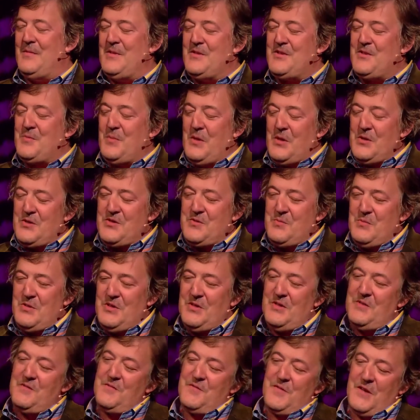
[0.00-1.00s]

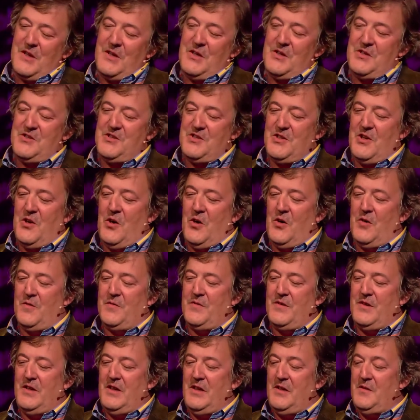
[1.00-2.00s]
spokesmen and figures
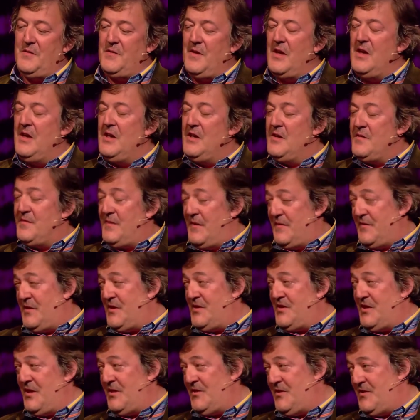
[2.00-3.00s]
of the
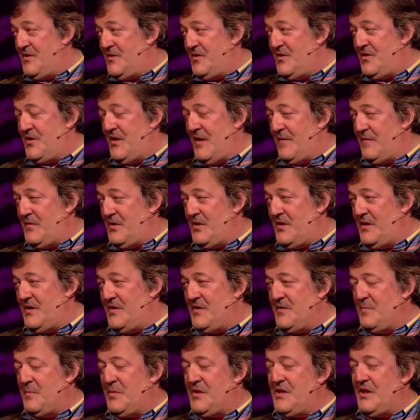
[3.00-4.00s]
50s, 60s, and
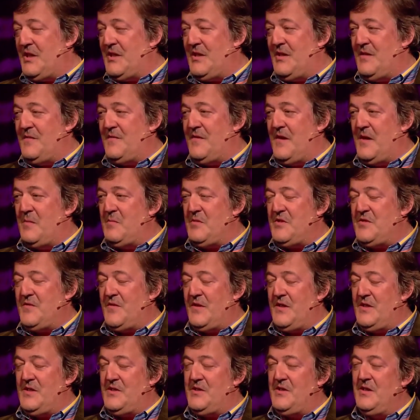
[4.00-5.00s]
70s, particularly famous
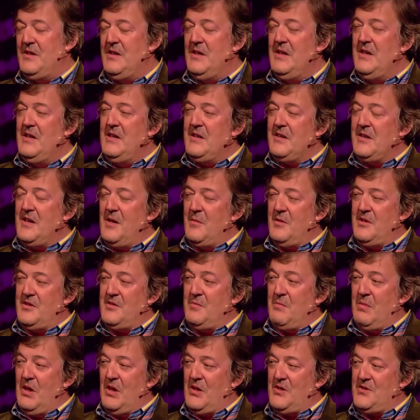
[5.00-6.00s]
for his coming
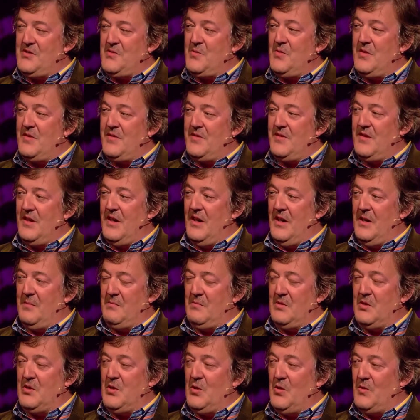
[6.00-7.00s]
to blows with
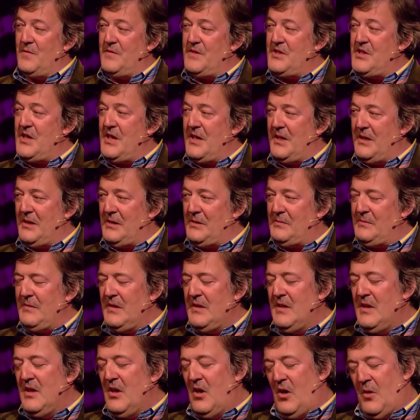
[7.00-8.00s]
Gore Vidal
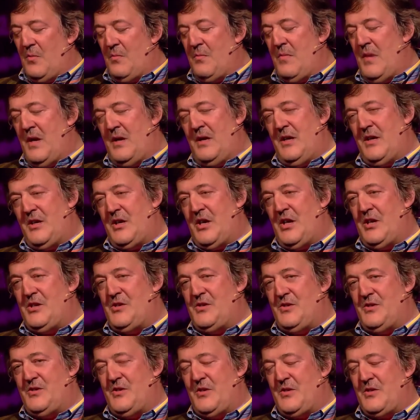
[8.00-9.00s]
on many
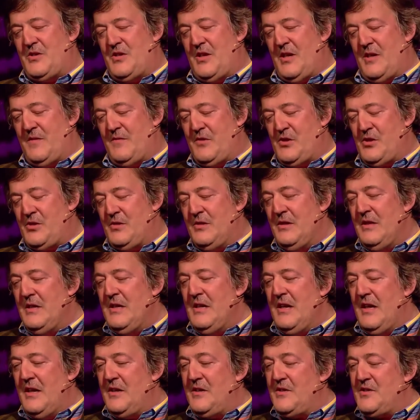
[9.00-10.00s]
occasions on television.
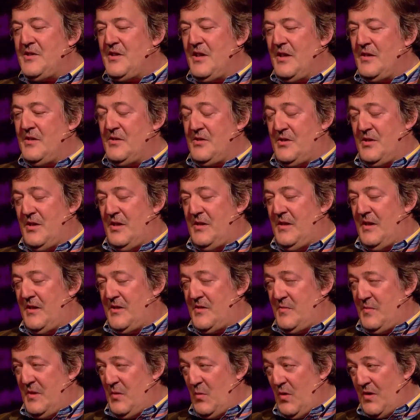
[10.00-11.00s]
And his son has turned
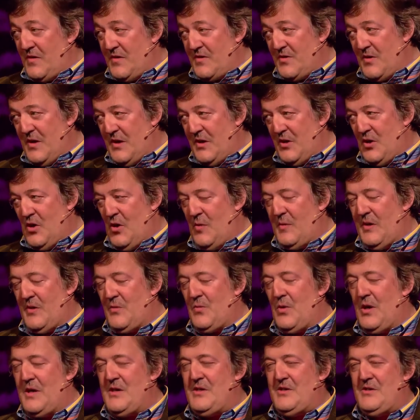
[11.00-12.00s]
out to be one of the great comic
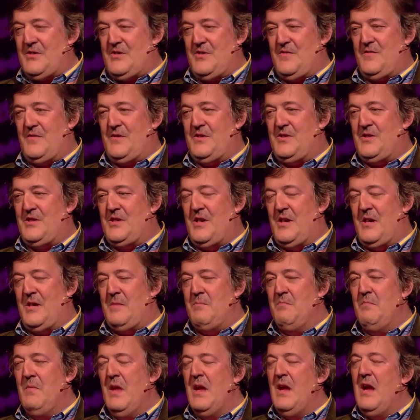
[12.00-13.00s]
writers of his
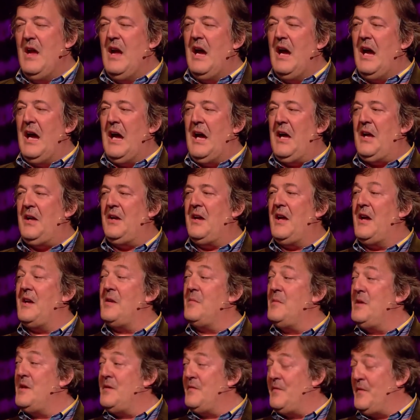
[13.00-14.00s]
time, and
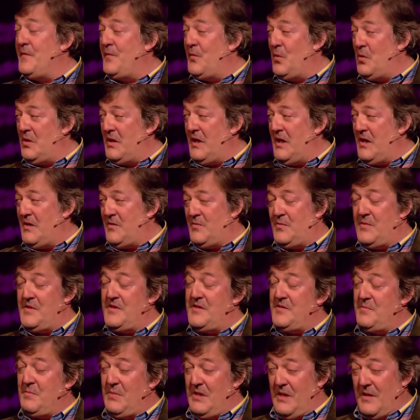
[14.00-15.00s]
had a bit of a falling out with
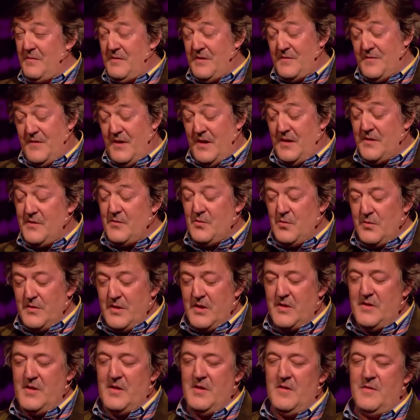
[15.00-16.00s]
his beloved father.
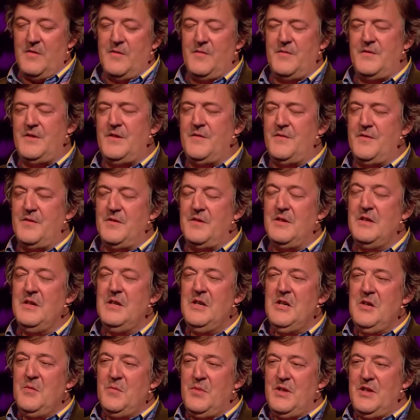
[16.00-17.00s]
Although they're of different
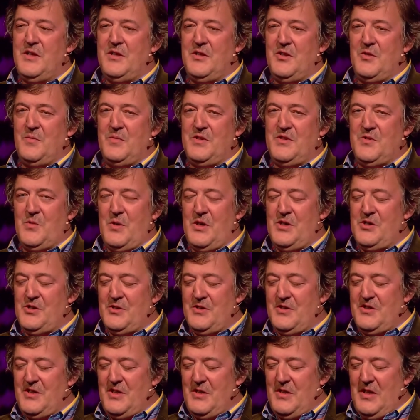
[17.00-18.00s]
political
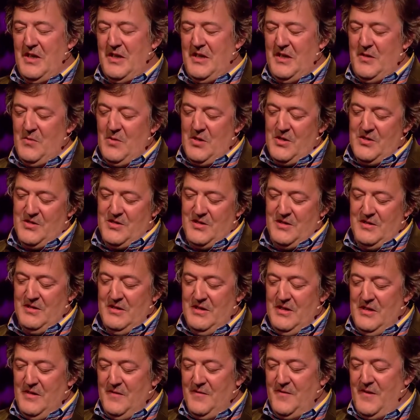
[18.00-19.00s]
persuasions, he wrote a
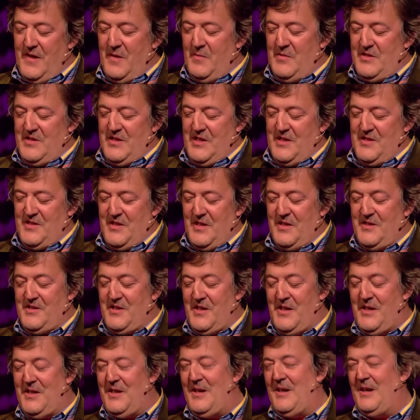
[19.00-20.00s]
famous essay
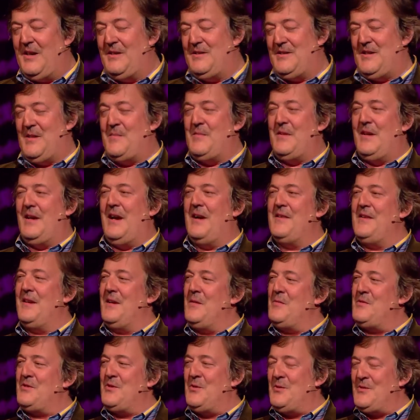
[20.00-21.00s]
saying something, I
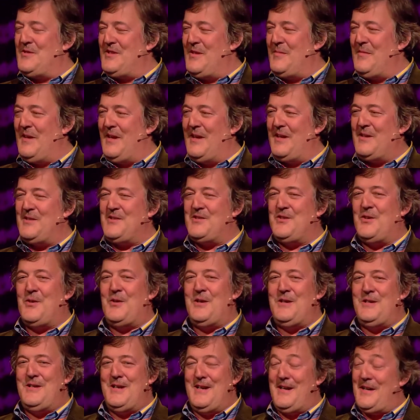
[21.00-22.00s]
think it was called something like,
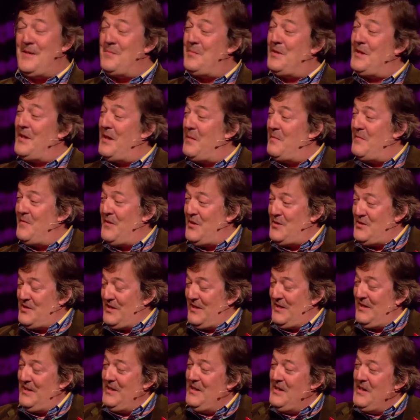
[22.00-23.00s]
sorry, Dad, but I'm
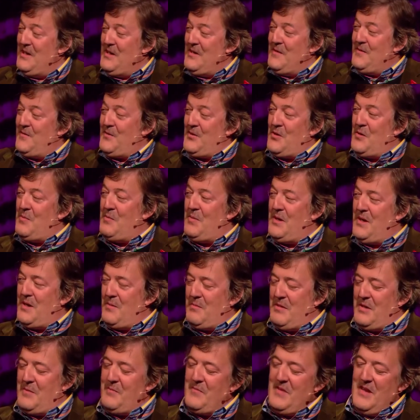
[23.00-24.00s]
voting for
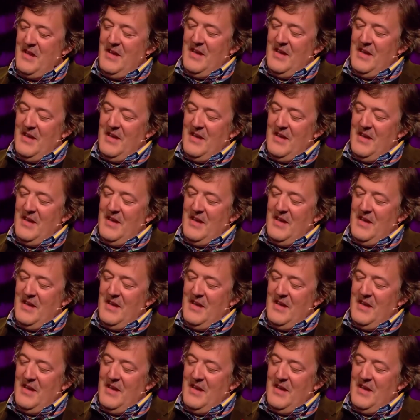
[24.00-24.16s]
Obama.